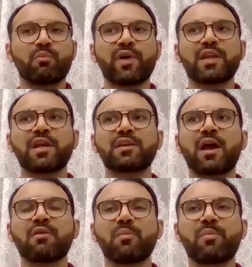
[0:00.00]
breaking
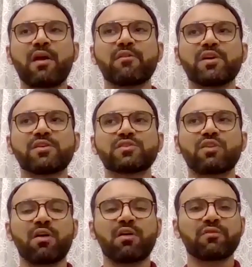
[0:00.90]
down the barriers
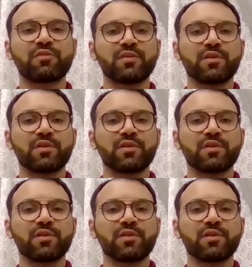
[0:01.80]
of